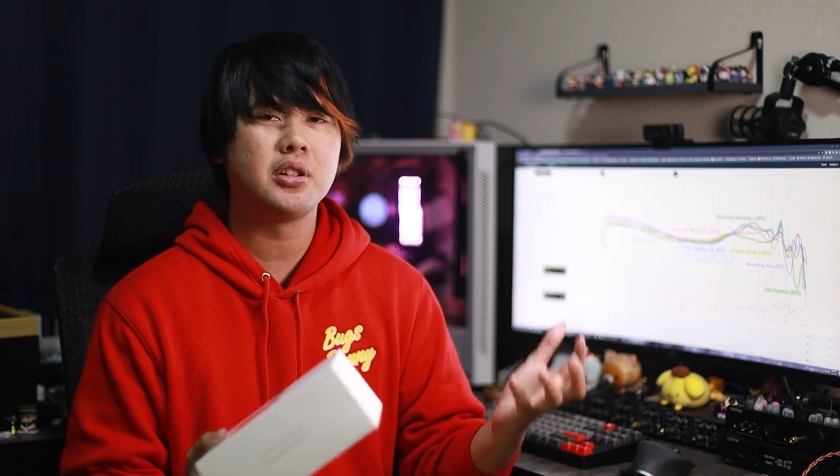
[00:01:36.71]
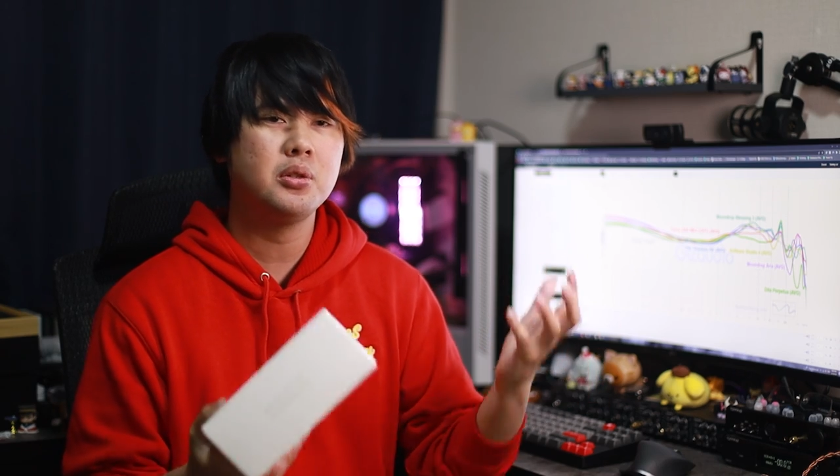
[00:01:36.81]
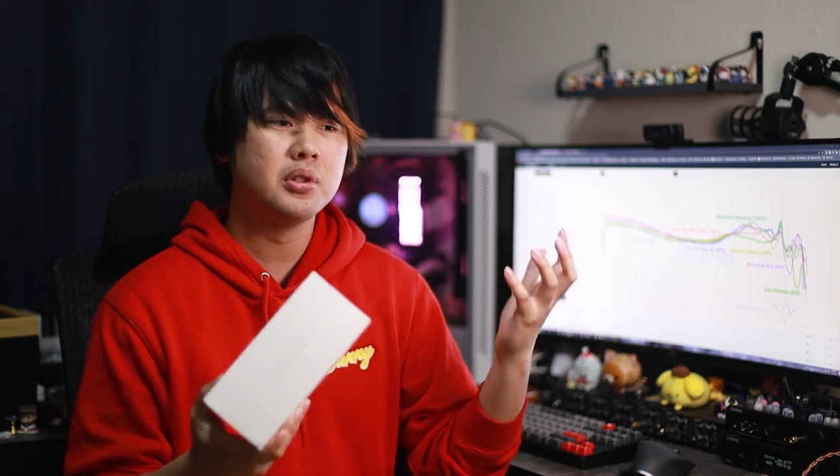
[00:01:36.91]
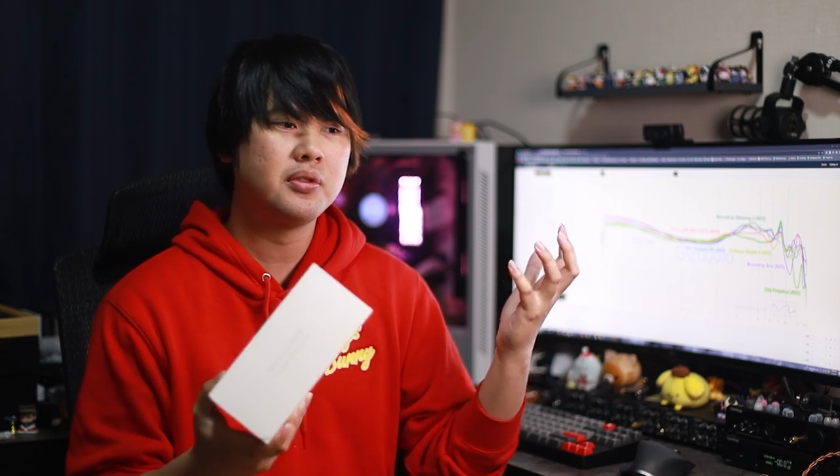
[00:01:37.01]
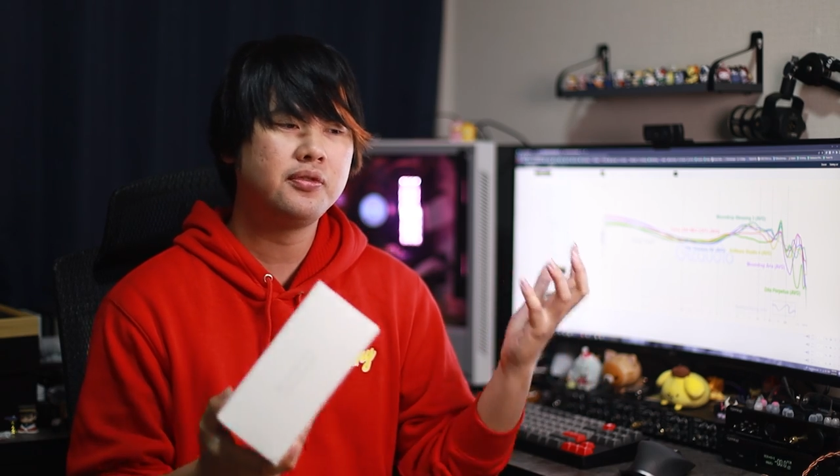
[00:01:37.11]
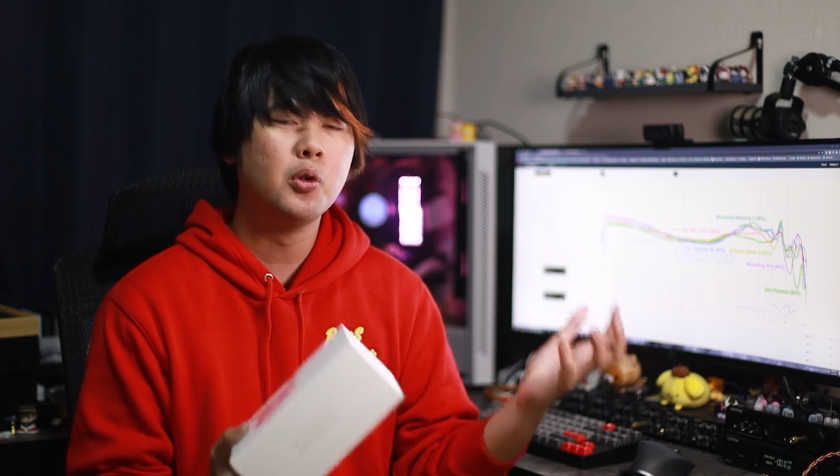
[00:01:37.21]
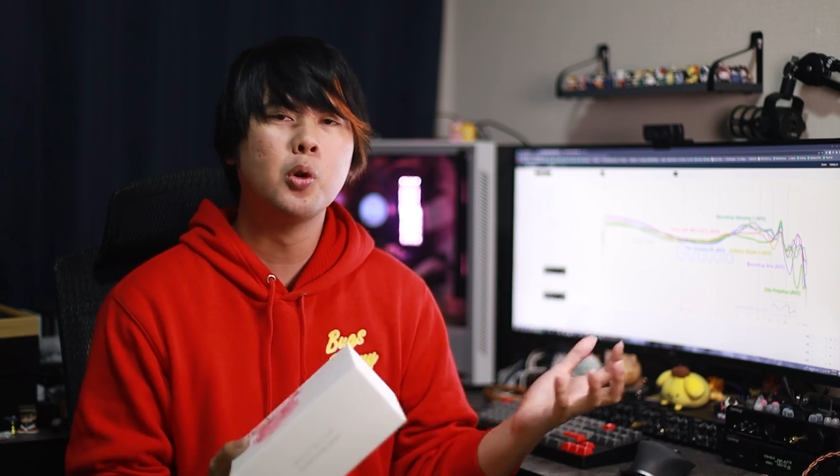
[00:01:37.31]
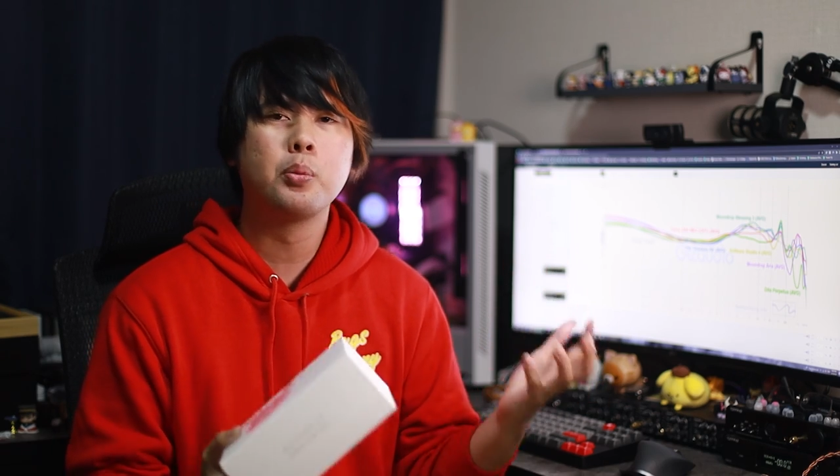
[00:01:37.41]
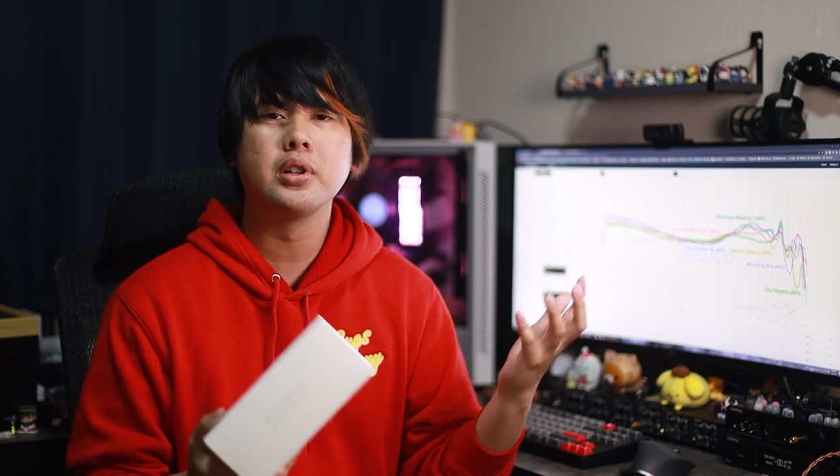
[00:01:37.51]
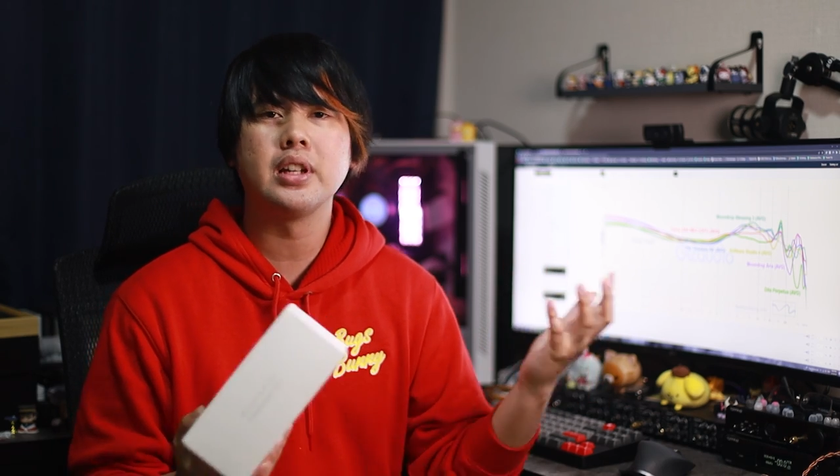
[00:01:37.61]
to its
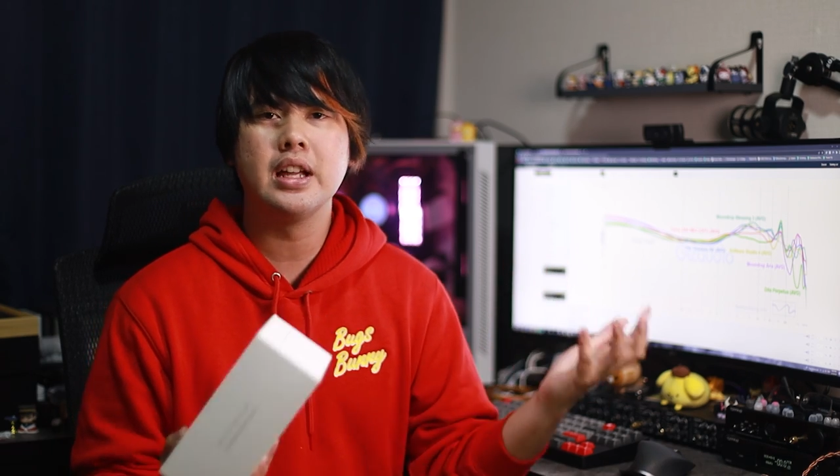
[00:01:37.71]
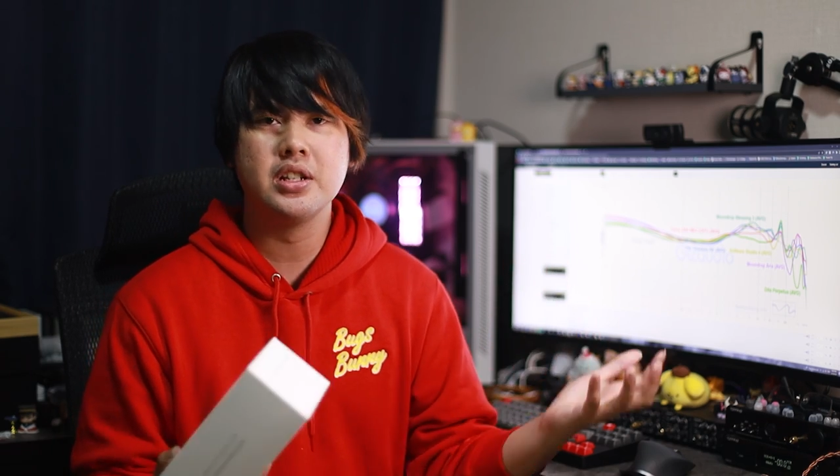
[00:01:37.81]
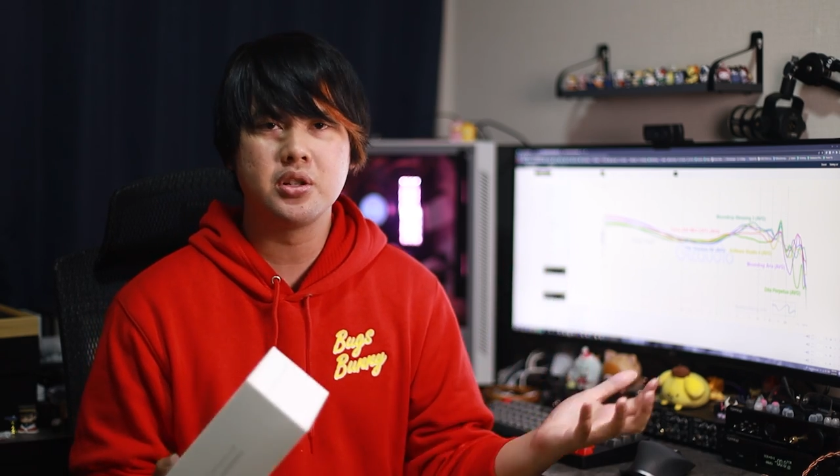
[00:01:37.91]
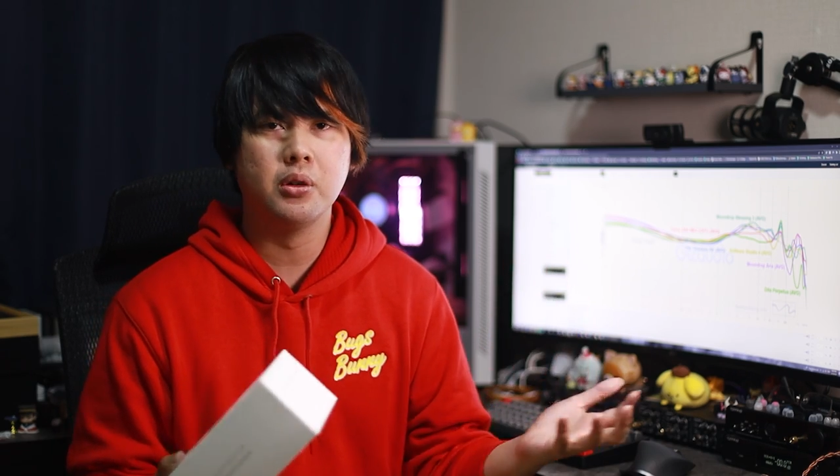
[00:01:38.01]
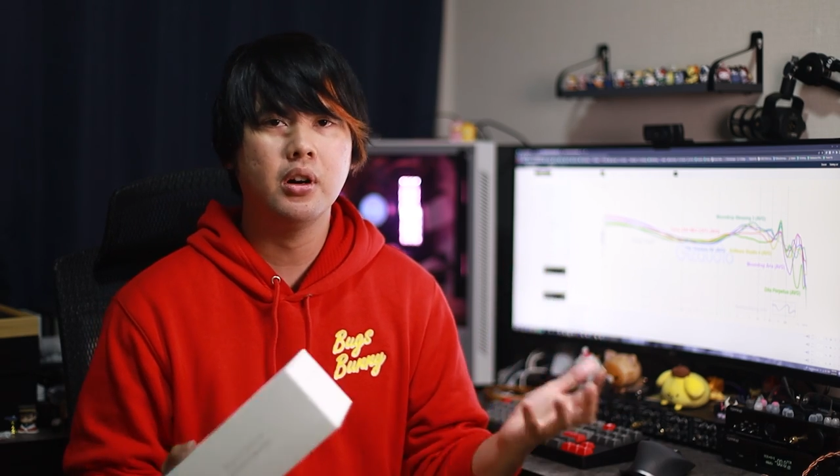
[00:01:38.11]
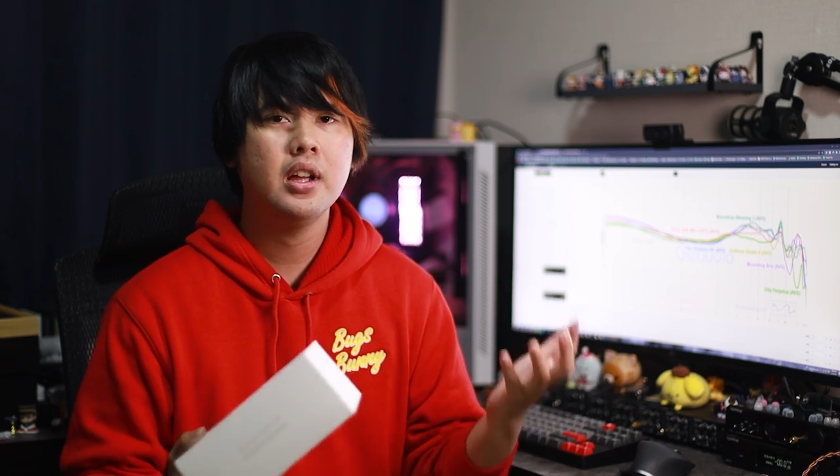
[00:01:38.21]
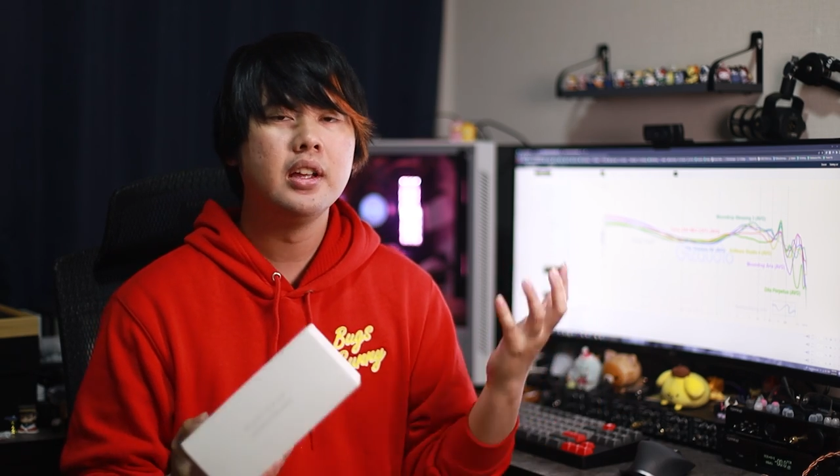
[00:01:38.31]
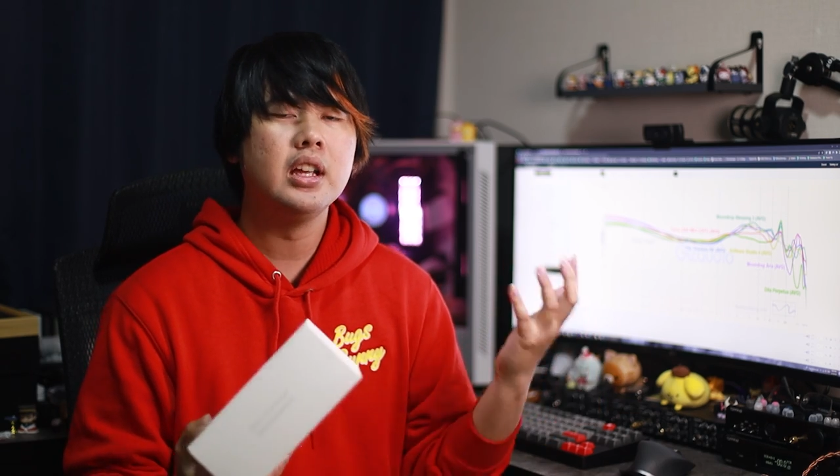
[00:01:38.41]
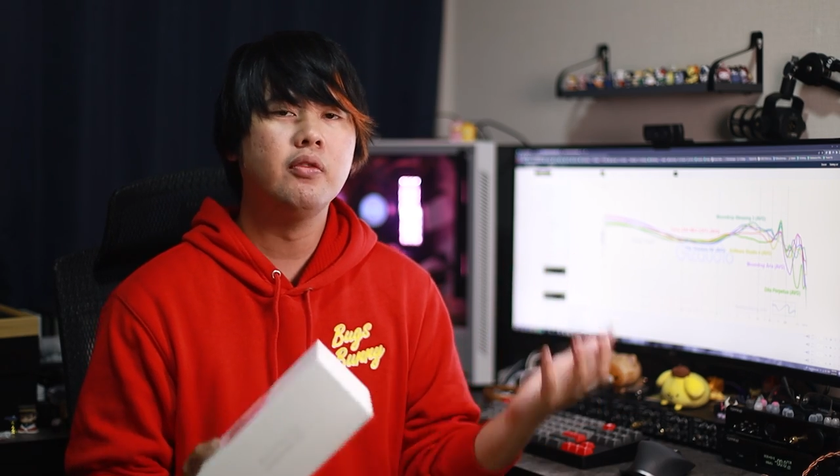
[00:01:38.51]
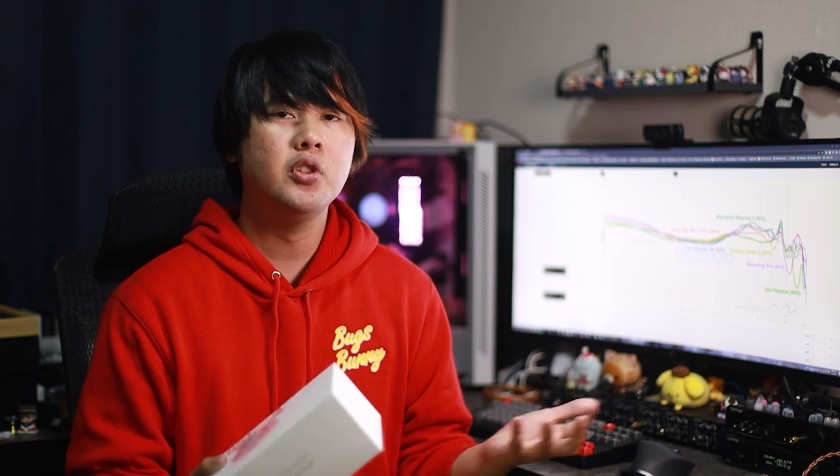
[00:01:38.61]
full potential,
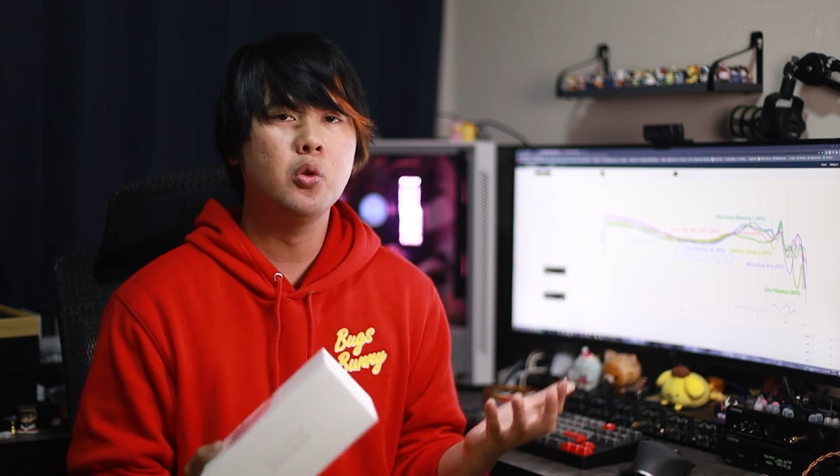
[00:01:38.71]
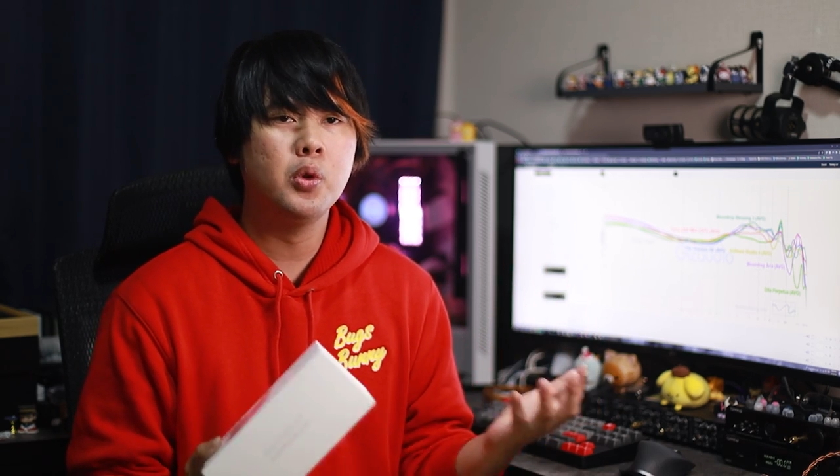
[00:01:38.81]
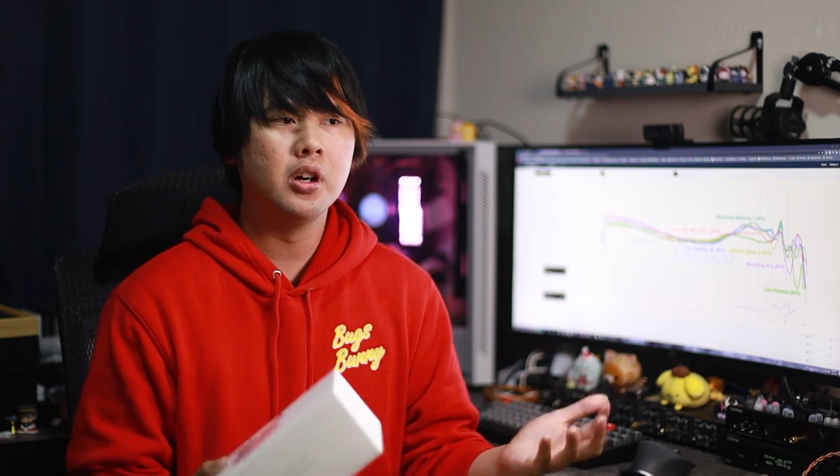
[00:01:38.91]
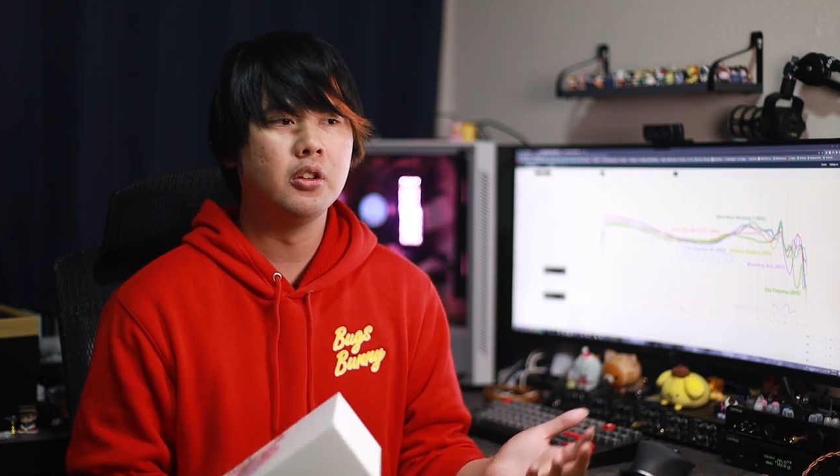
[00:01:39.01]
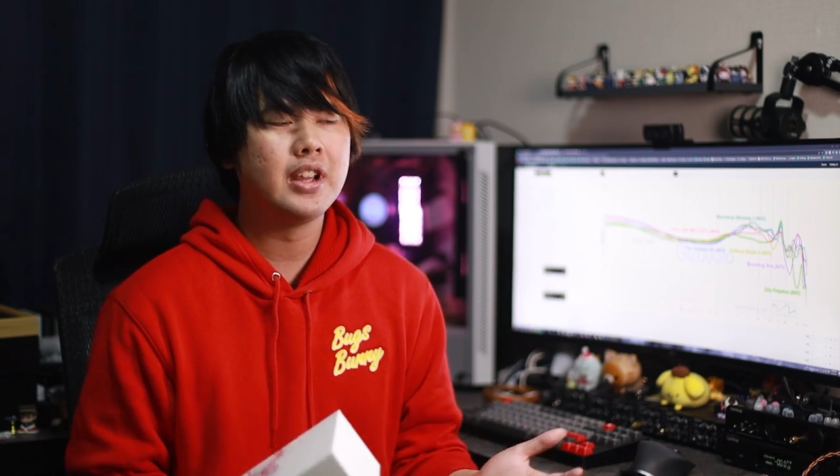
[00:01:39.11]
if you will.